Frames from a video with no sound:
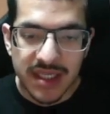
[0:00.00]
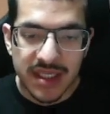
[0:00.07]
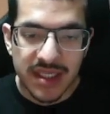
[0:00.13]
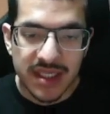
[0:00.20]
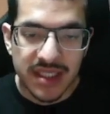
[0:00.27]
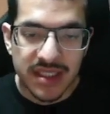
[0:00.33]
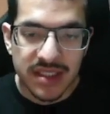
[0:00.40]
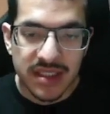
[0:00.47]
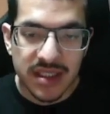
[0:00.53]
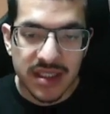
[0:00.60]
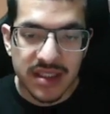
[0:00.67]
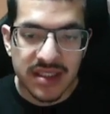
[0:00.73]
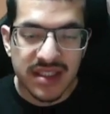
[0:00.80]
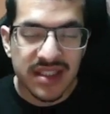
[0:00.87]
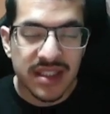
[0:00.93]
is
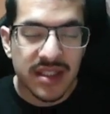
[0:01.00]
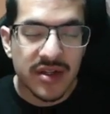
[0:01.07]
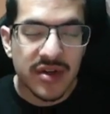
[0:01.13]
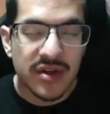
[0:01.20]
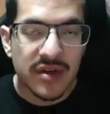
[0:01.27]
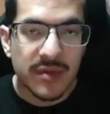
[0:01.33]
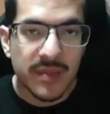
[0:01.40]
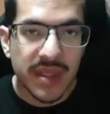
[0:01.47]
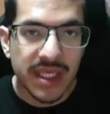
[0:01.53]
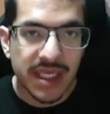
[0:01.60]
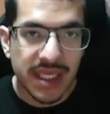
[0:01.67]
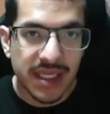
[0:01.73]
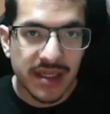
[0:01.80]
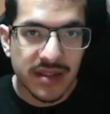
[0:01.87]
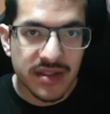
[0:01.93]
consider
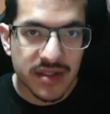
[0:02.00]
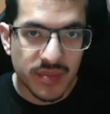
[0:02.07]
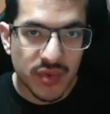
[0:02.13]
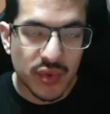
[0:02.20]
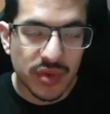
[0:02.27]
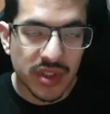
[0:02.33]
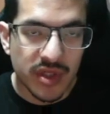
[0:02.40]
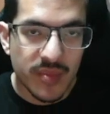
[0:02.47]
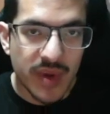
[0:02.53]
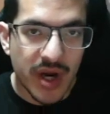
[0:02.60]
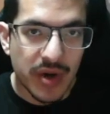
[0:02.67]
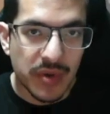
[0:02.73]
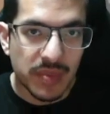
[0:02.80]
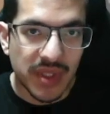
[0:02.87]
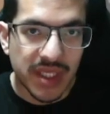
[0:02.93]
making some nuclear
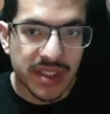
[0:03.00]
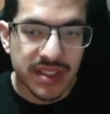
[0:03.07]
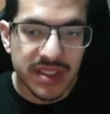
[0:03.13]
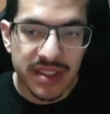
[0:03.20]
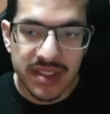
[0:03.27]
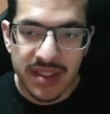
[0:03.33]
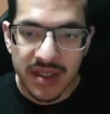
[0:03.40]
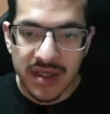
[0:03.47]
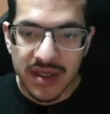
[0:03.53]
power plants.